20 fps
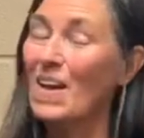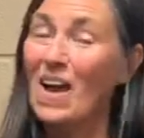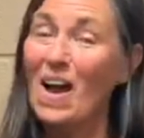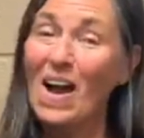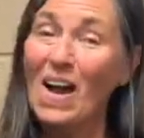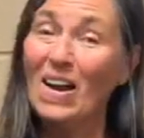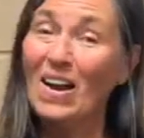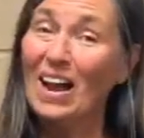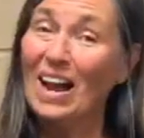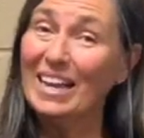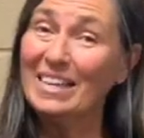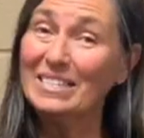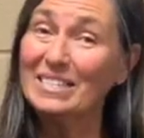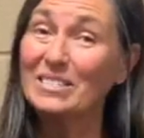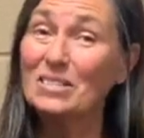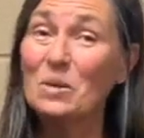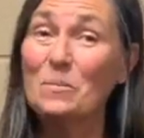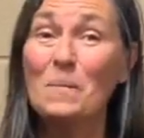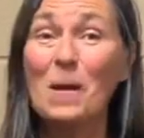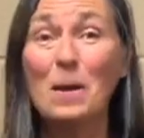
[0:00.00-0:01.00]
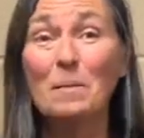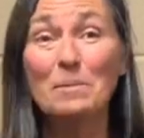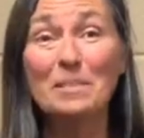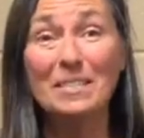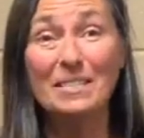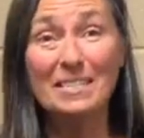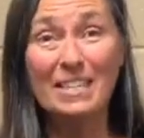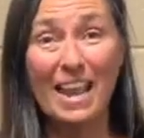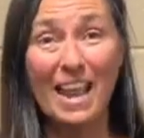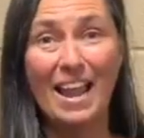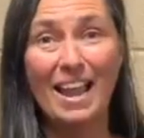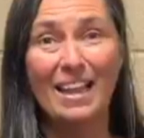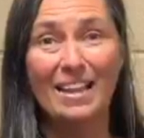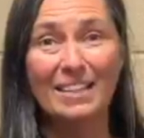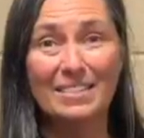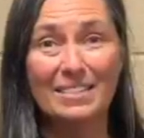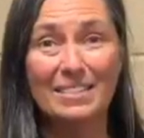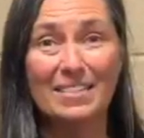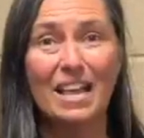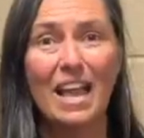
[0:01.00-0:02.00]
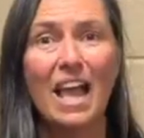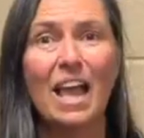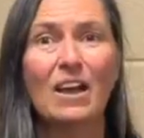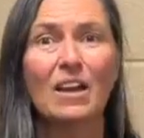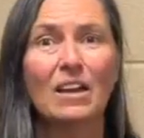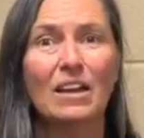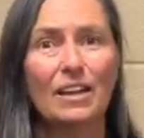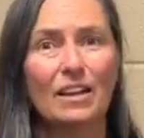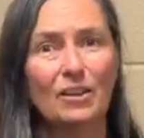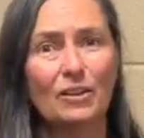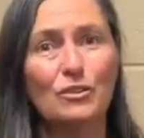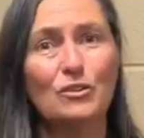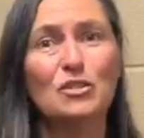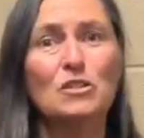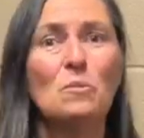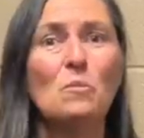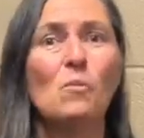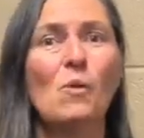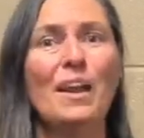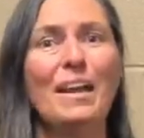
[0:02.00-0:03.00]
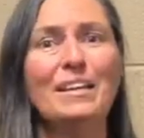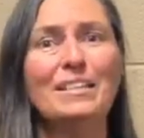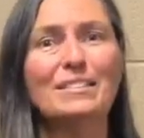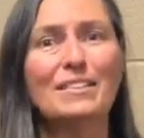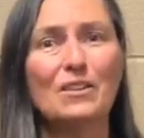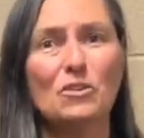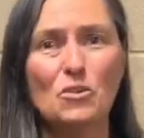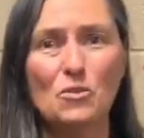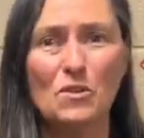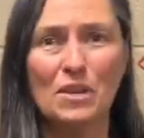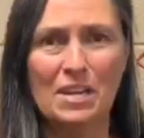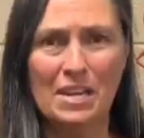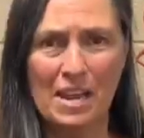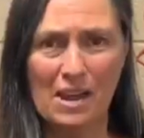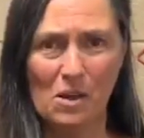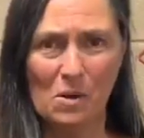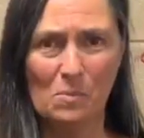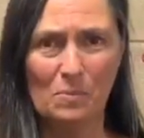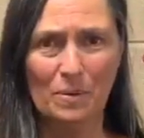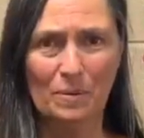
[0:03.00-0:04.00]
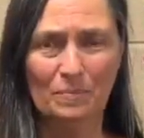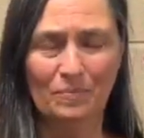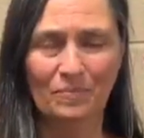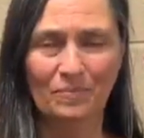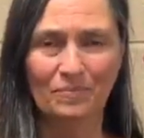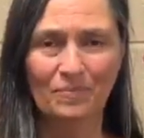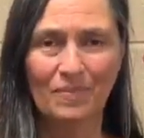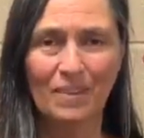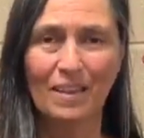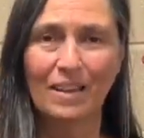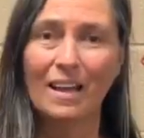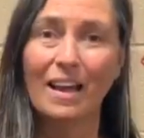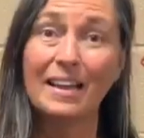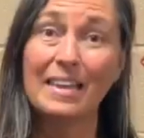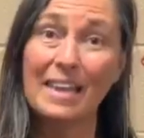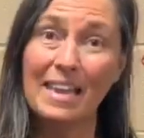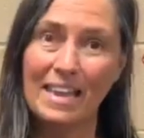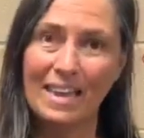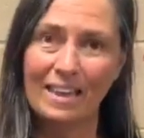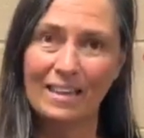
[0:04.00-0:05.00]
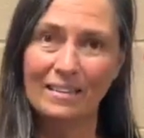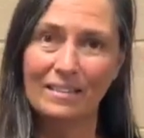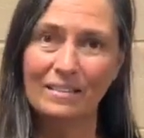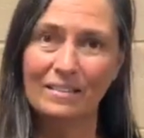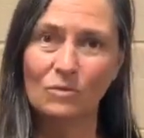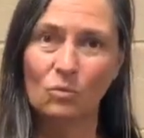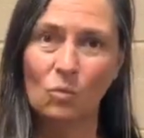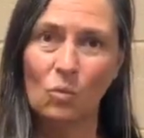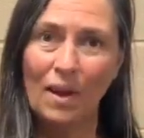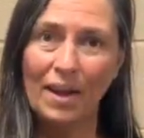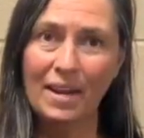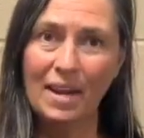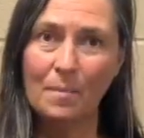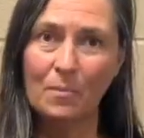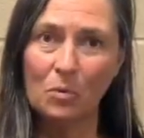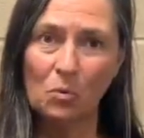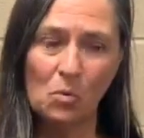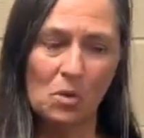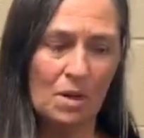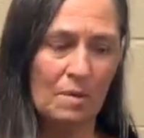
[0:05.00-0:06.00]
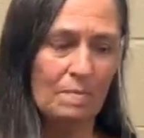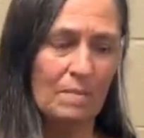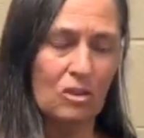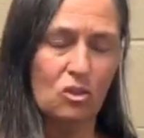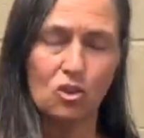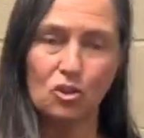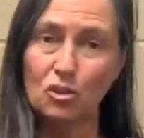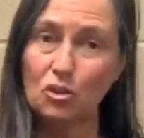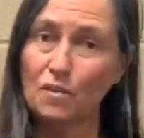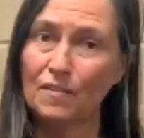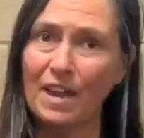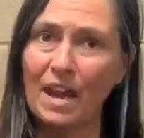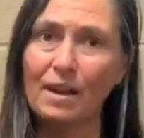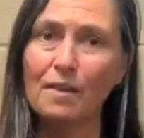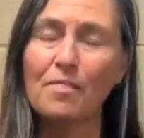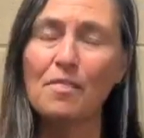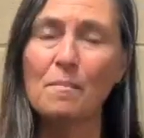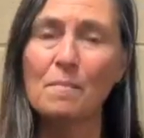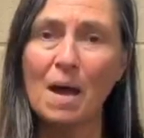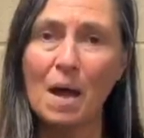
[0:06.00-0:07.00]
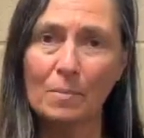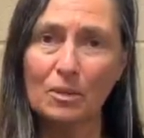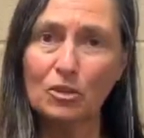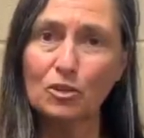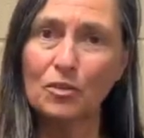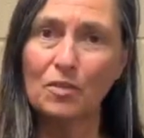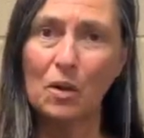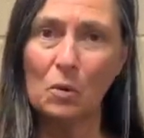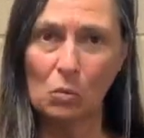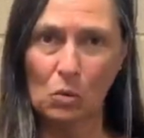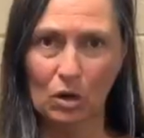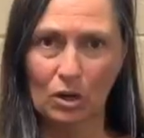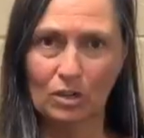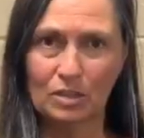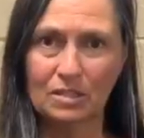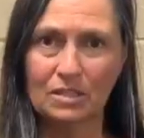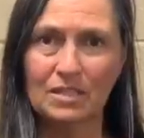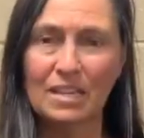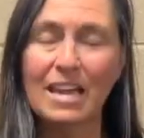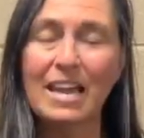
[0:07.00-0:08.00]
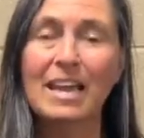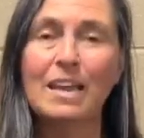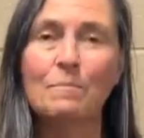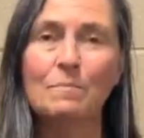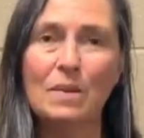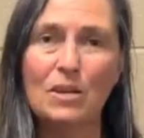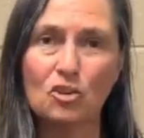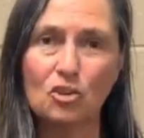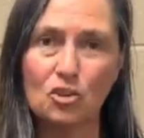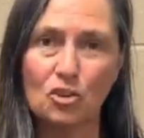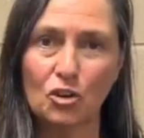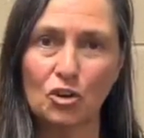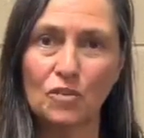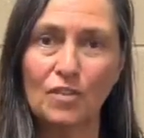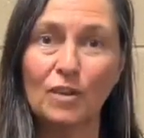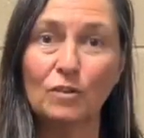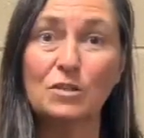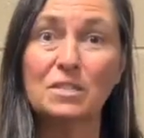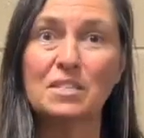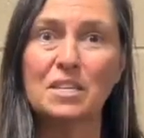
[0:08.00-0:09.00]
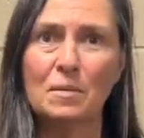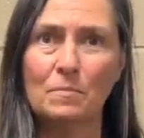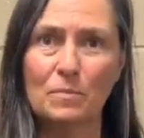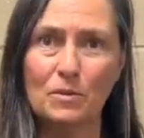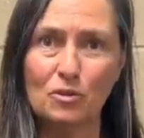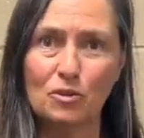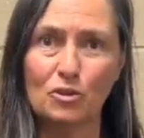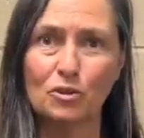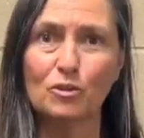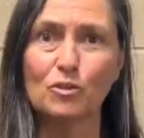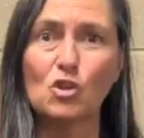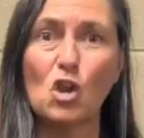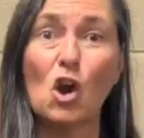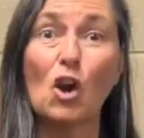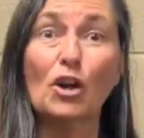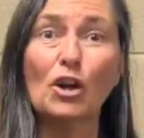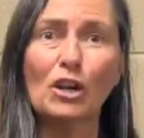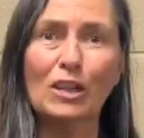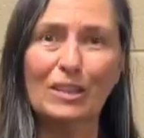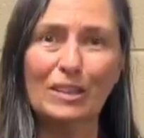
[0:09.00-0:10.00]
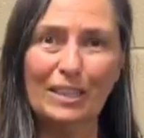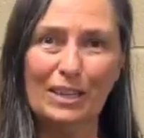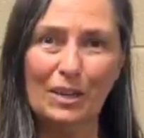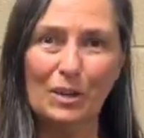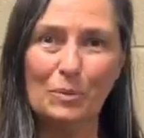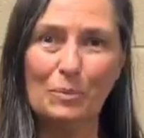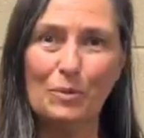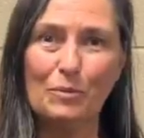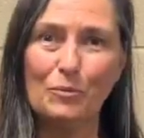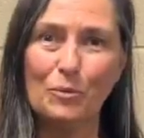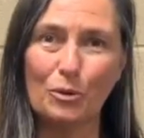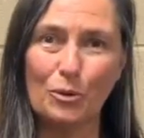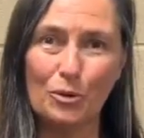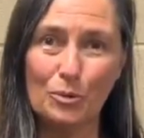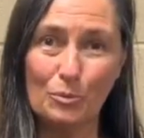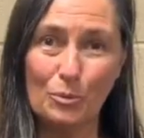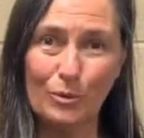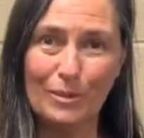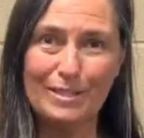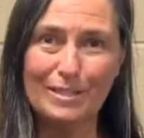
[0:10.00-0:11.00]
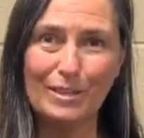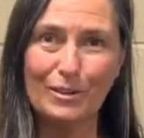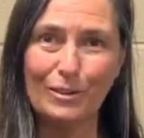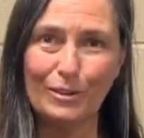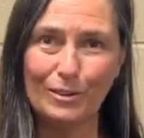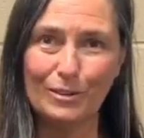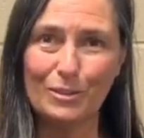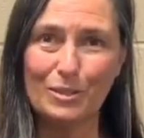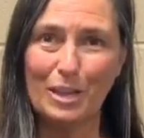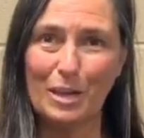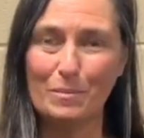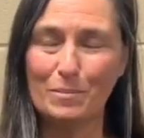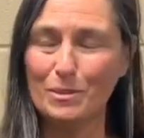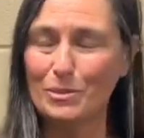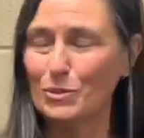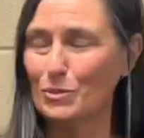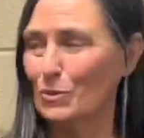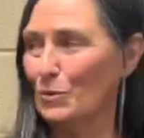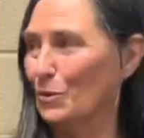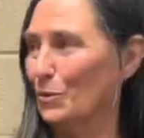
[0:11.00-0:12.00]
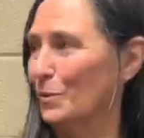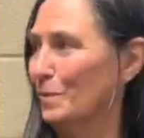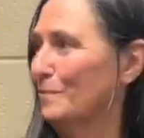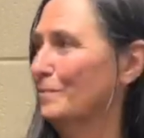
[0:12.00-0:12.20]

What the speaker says: All right, so moms and dads, here's some ways that you can help. Again, way number one, be sure you've got a thermometer that works. Be sure those temperatures are clear before your boys and girls come to school.